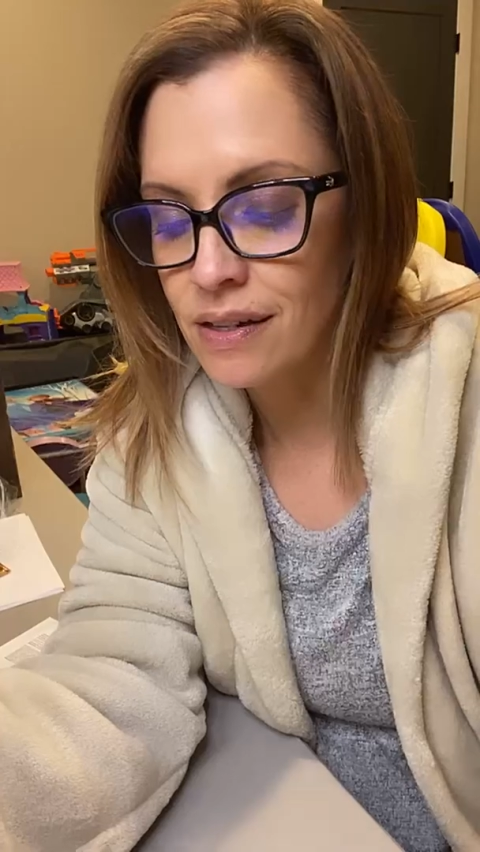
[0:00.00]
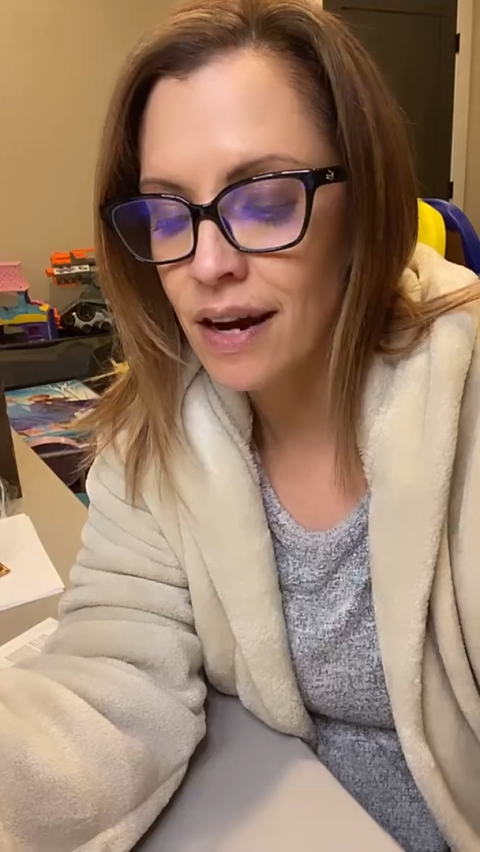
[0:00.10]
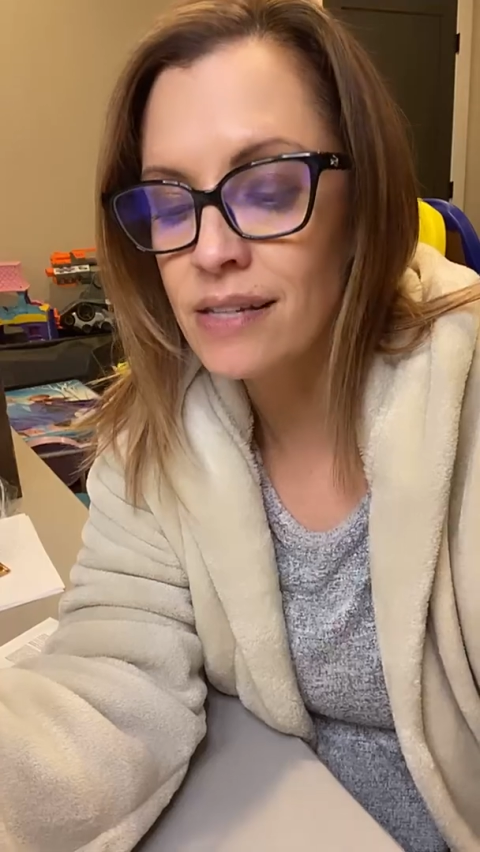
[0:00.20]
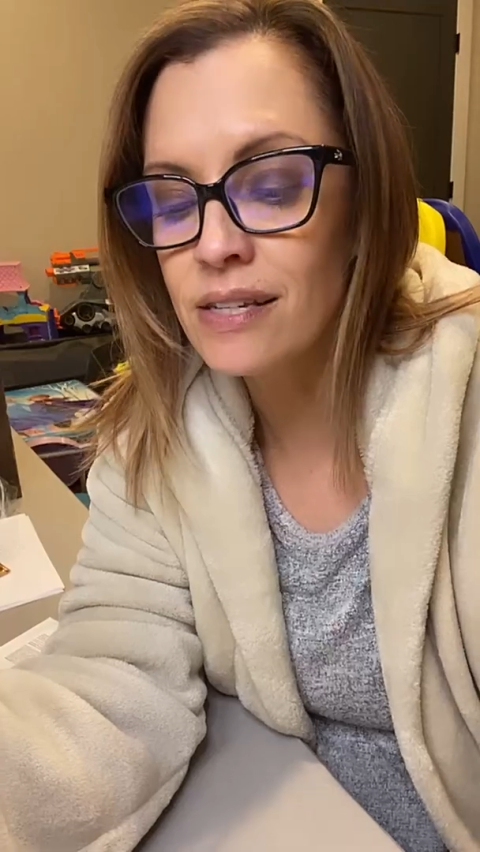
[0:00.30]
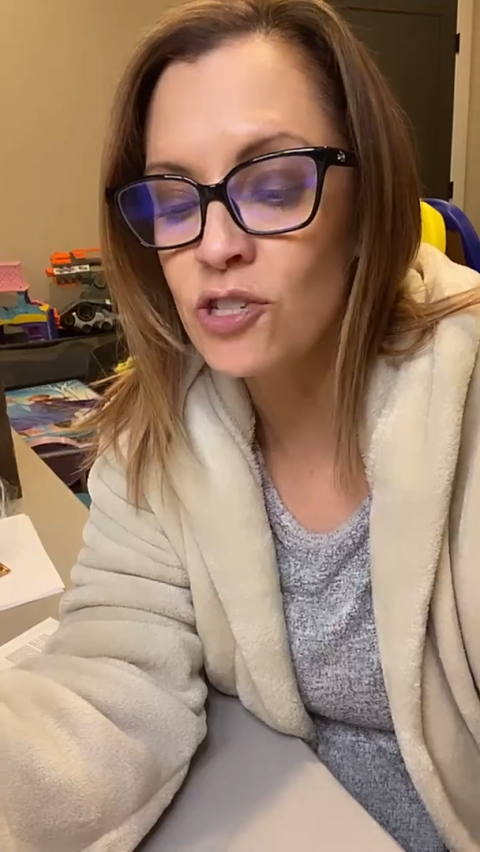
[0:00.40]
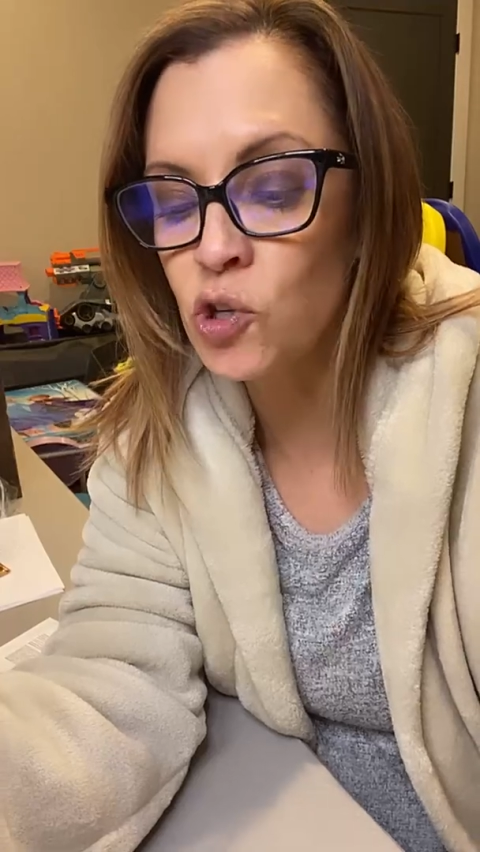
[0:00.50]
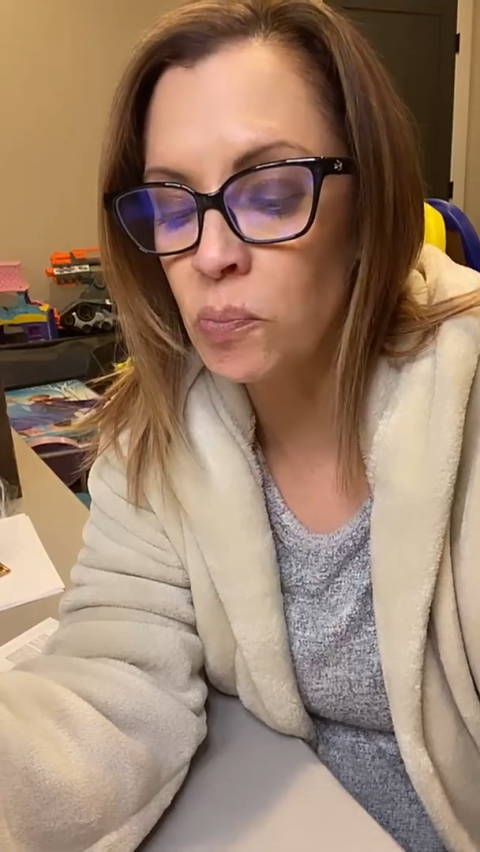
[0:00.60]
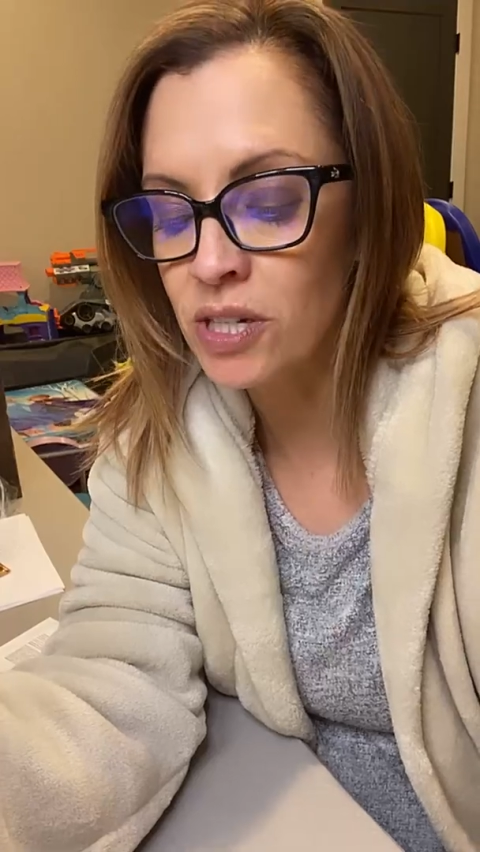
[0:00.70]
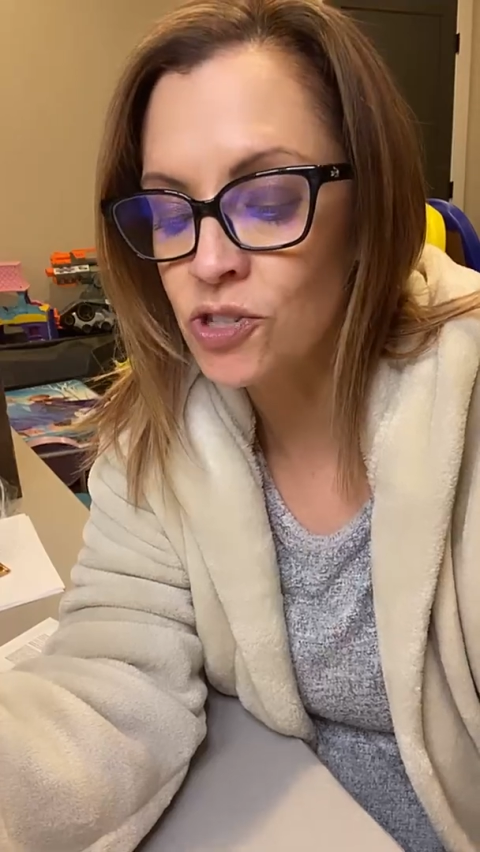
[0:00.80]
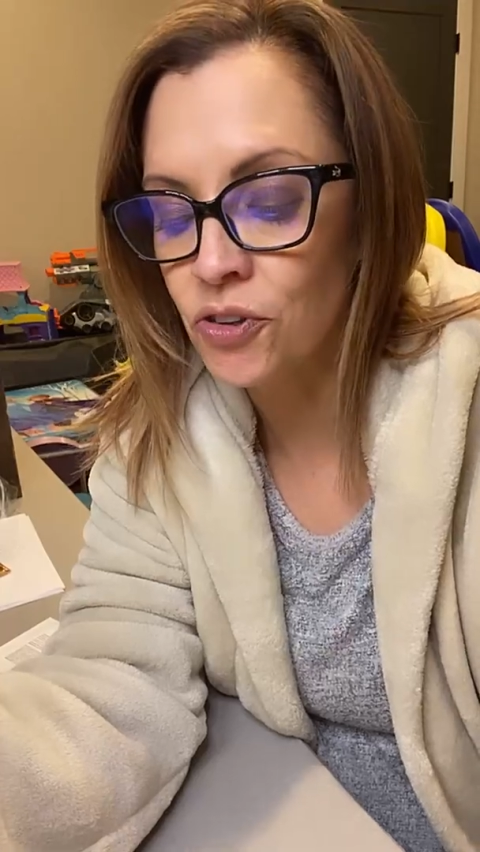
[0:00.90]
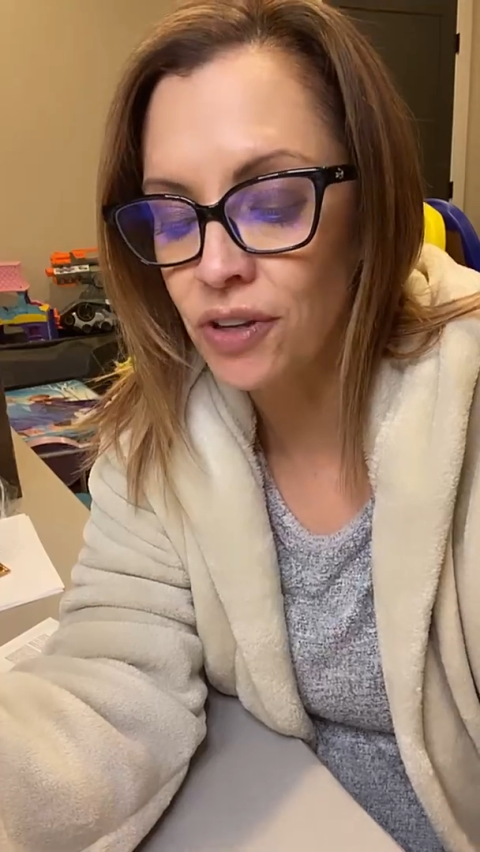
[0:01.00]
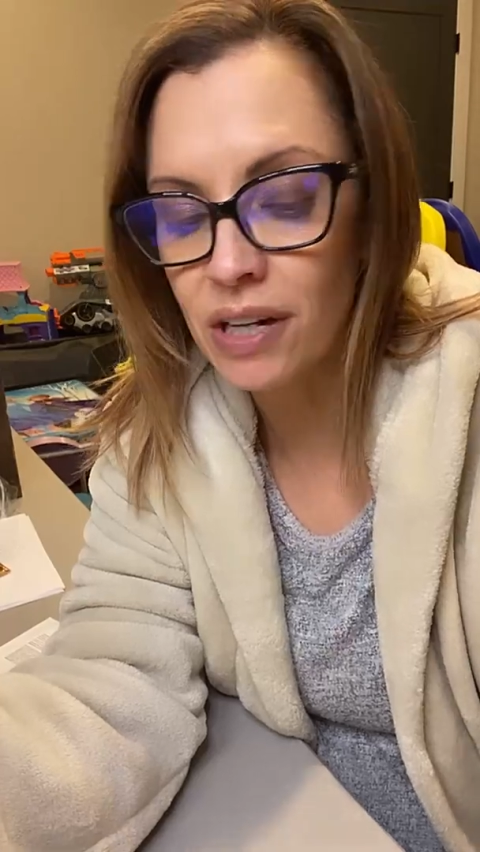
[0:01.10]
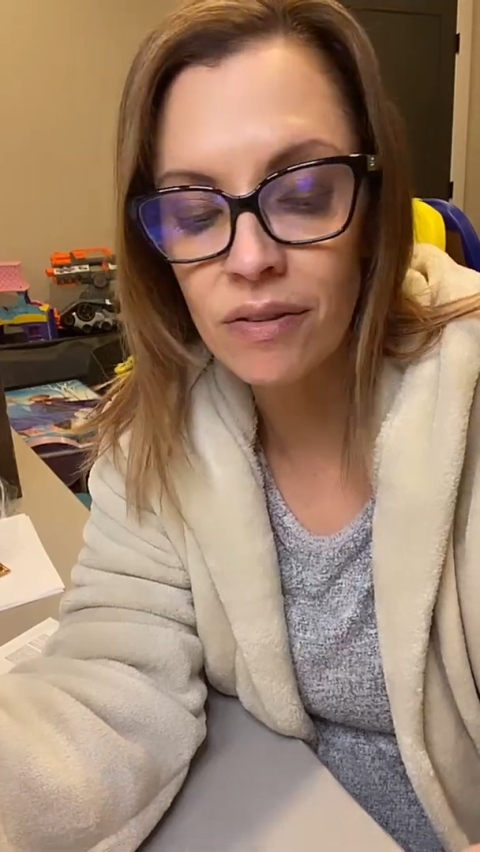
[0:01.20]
I said 2 minutes earlier.